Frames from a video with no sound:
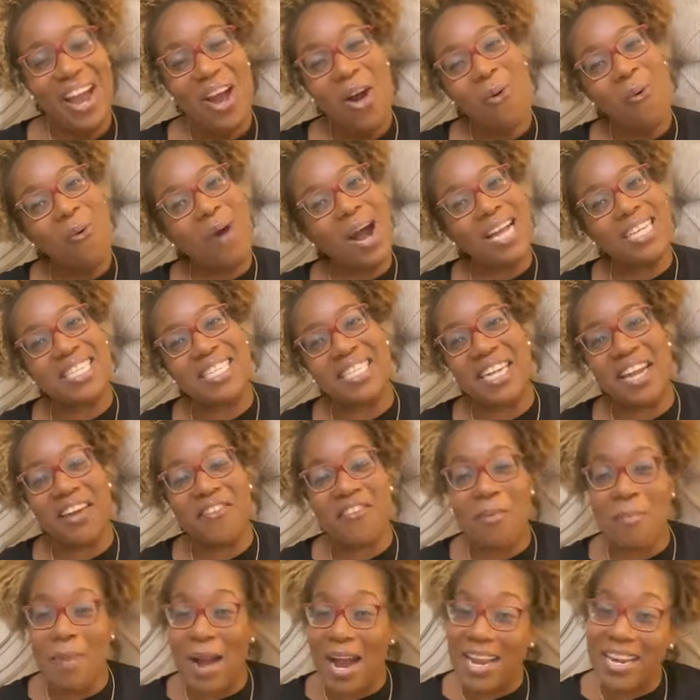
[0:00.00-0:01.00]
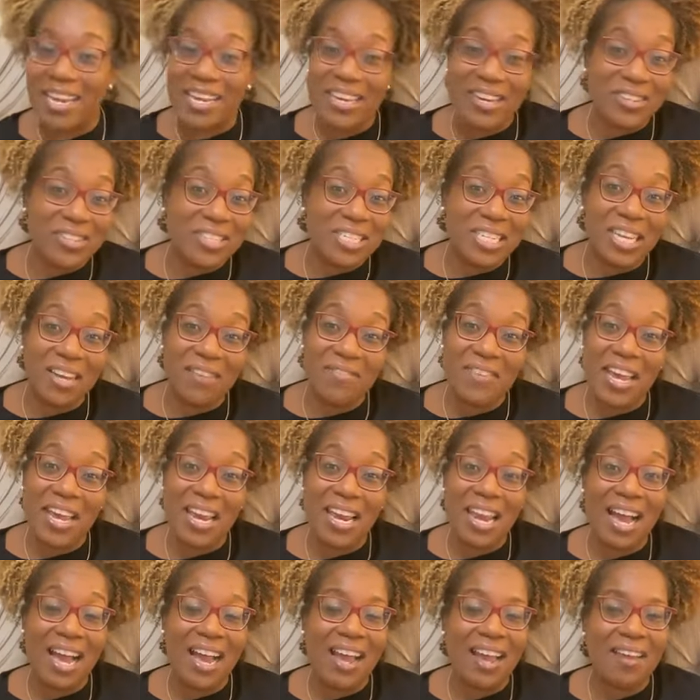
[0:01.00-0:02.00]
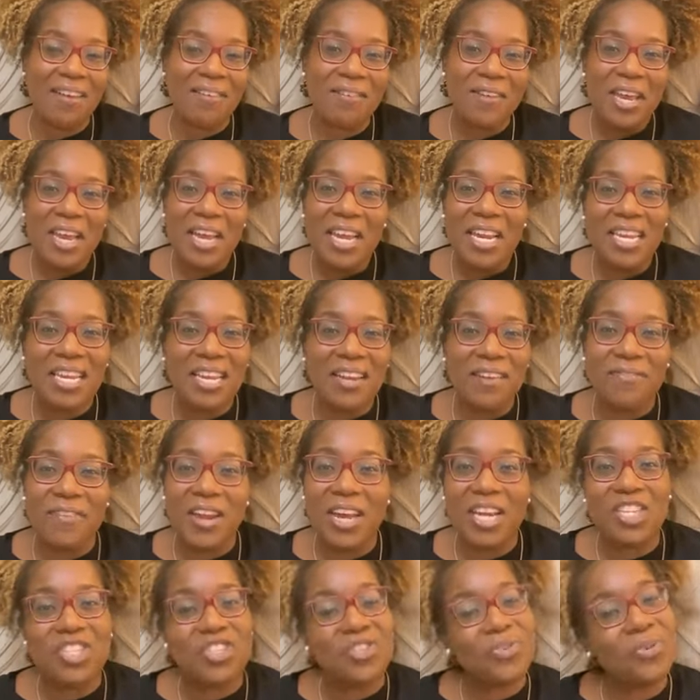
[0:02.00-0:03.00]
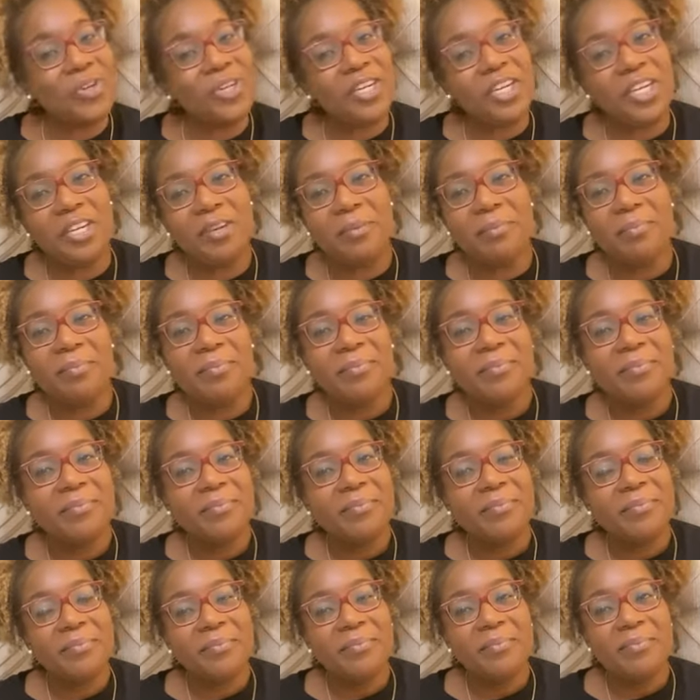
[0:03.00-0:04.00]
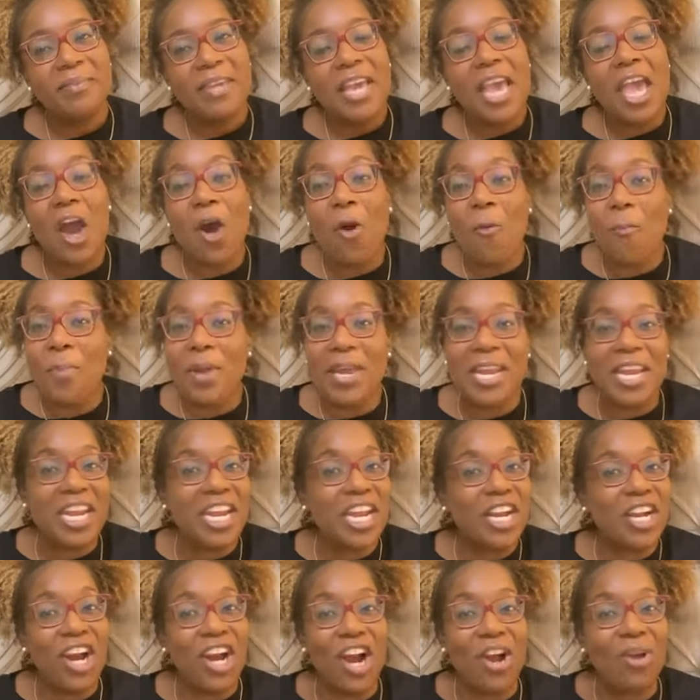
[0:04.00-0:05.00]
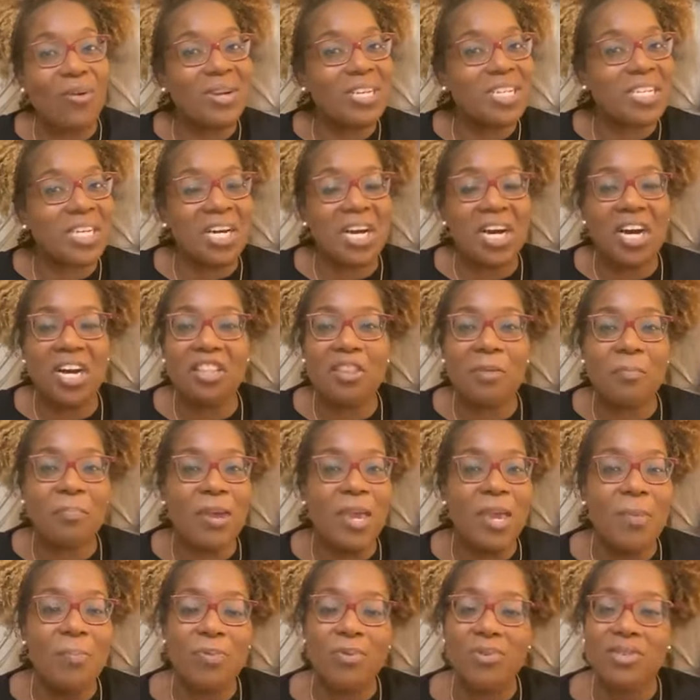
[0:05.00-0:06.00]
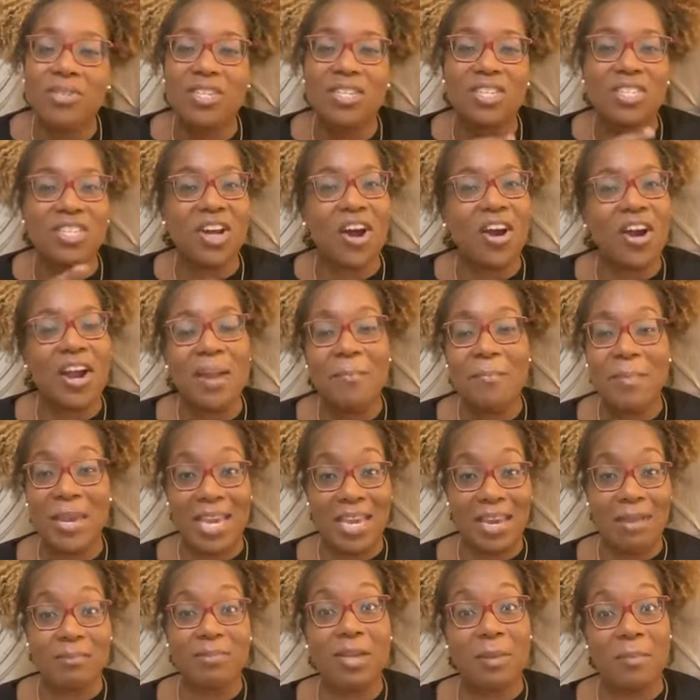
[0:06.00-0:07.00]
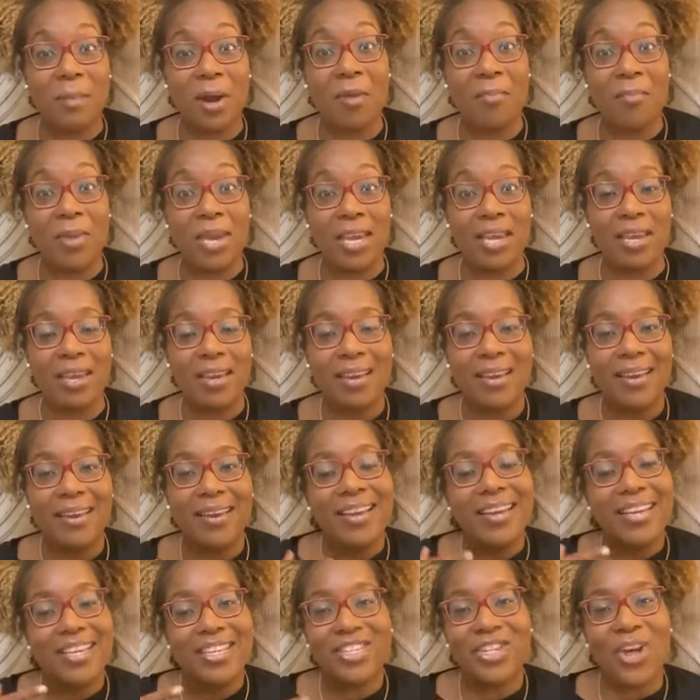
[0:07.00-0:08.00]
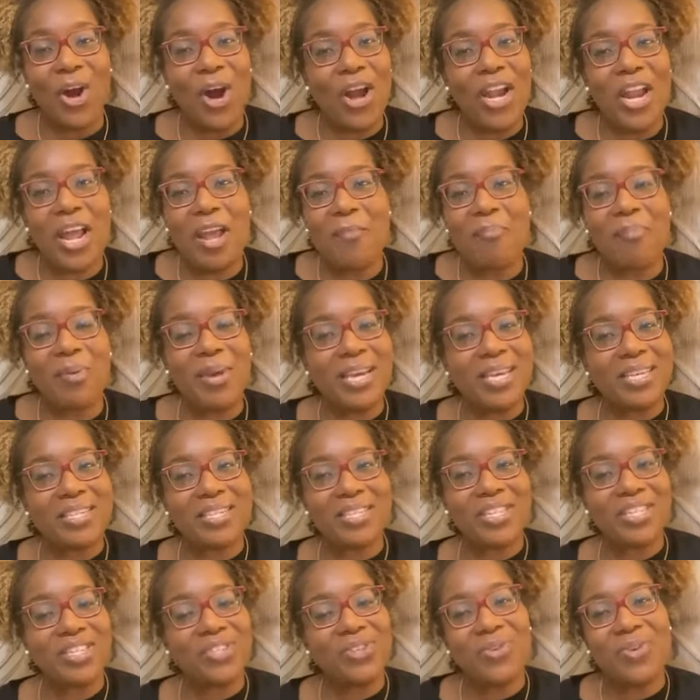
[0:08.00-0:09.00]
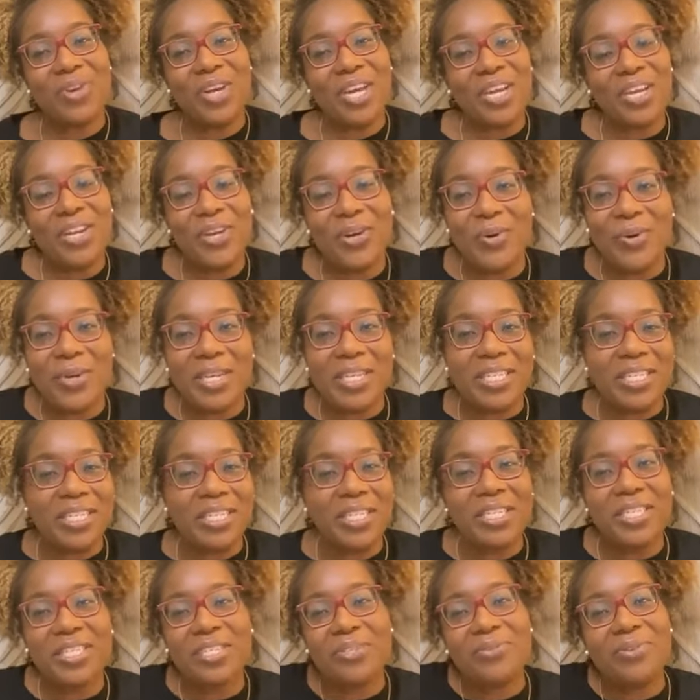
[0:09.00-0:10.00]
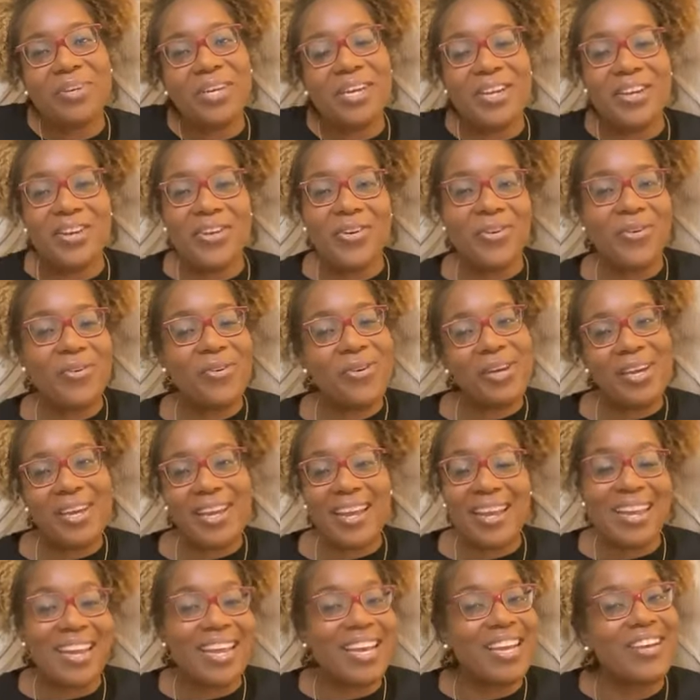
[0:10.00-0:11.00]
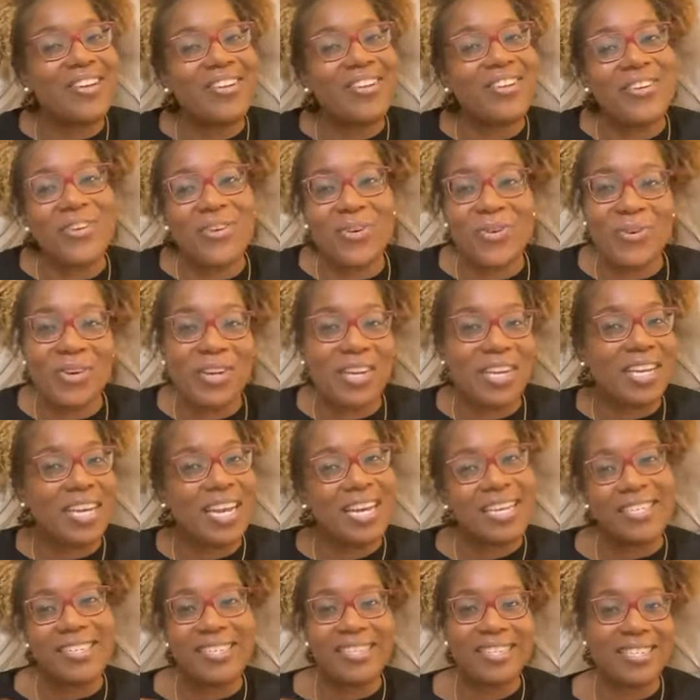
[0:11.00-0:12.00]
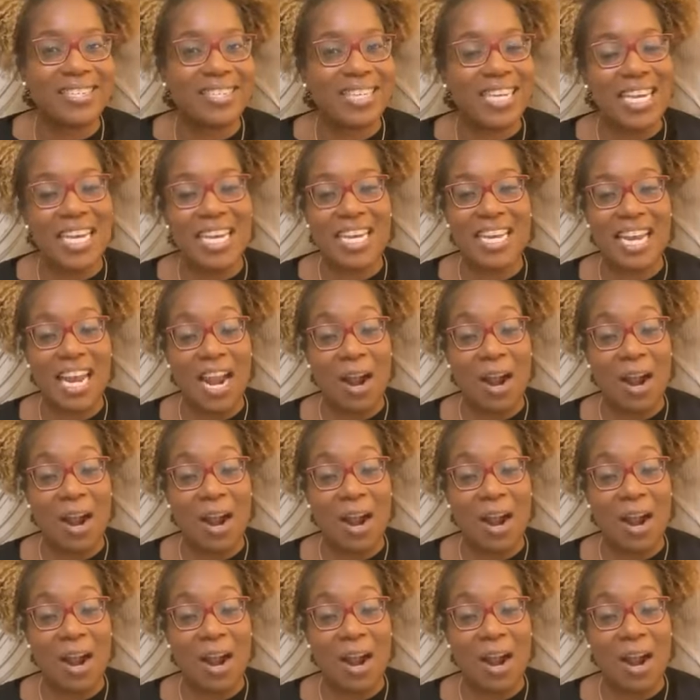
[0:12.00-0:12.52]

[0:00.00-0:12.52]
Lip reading: Watching everybody else live their life, live their dream. Helping and encouraging other peoples to start me. I'm talking about me. Start their business. You can do it, sis. You can do it. And they'll do it. And they succeed.